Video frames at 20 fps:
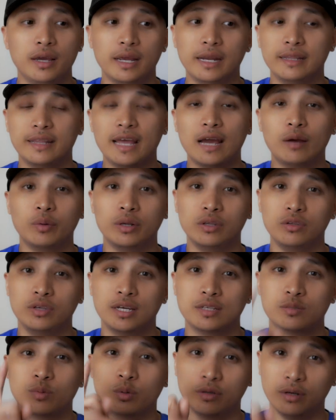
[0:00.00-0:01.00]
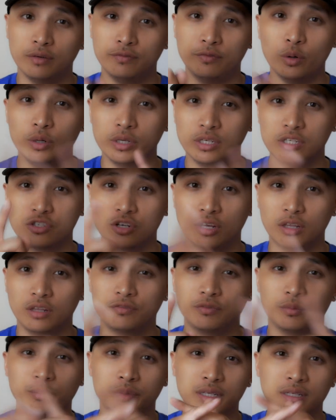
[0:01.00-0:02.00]
and that way you guys will avoid each other
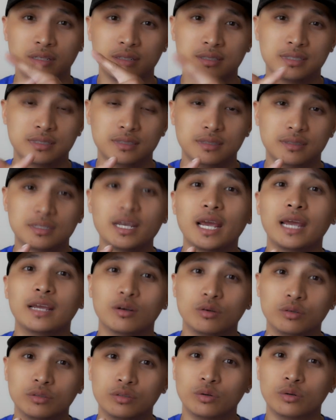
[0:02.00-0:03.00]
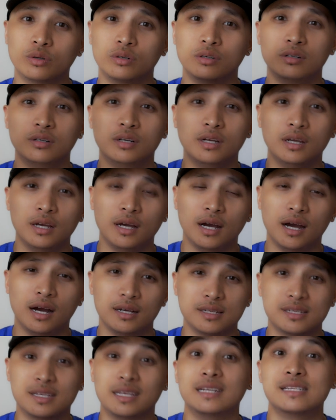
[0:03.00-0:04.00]
from getting tangled or
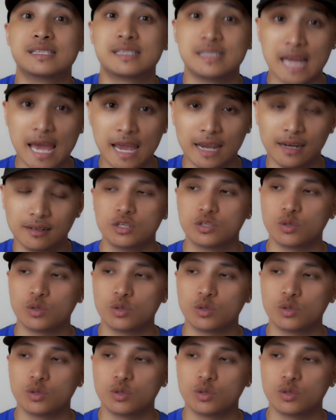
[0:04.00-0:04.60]
uh, getting snagged.